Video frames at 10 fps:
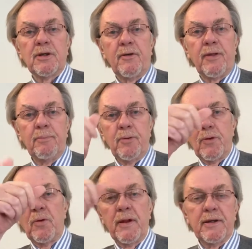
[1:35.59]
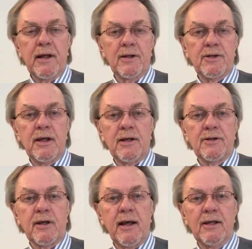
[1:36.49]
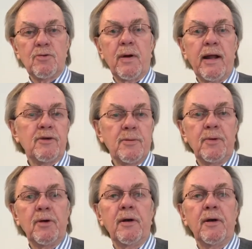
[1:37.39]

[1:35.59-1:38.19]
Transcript: So if they put all their 10 stickers against one attribute,